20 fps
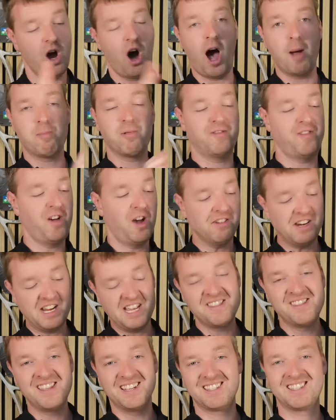I prefer it
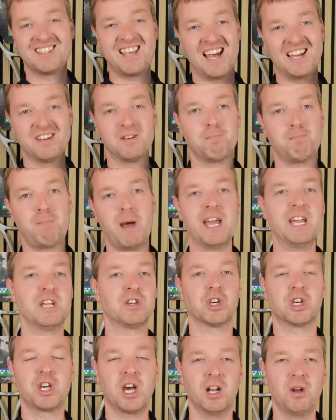in this sand
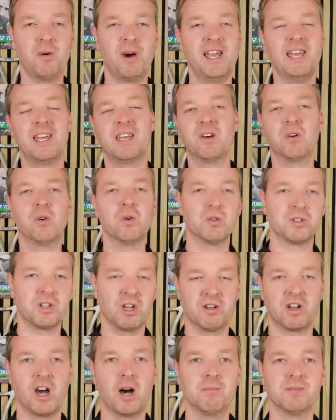beige colorway. It
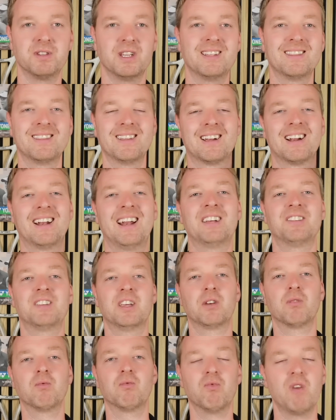also comes in the
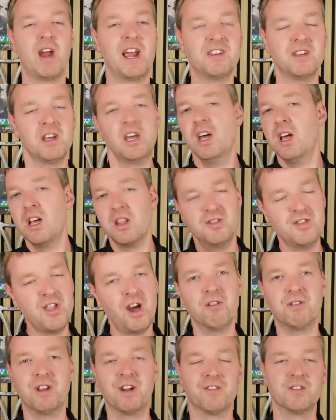classic red.
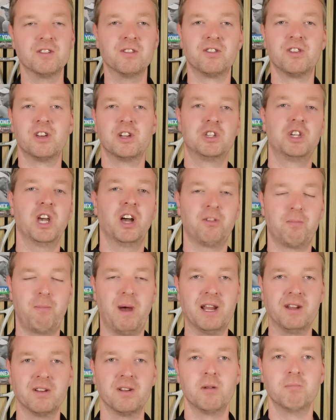No difference, just
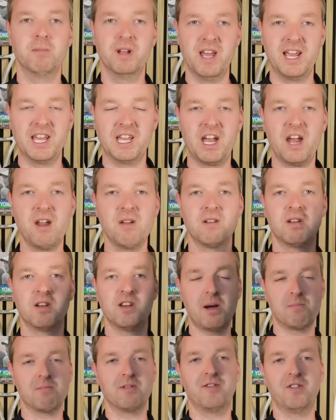paint. But there you go,
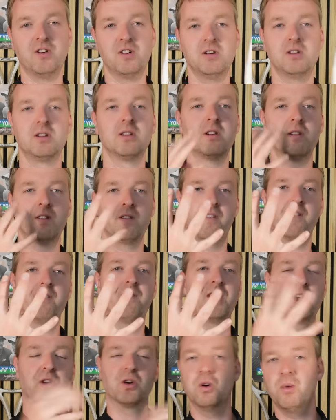number 4,
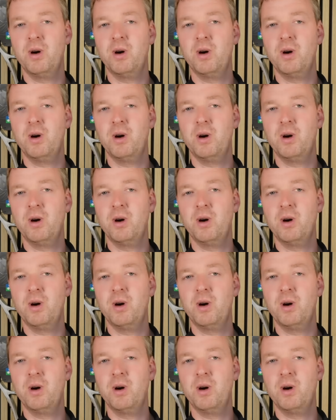V-Core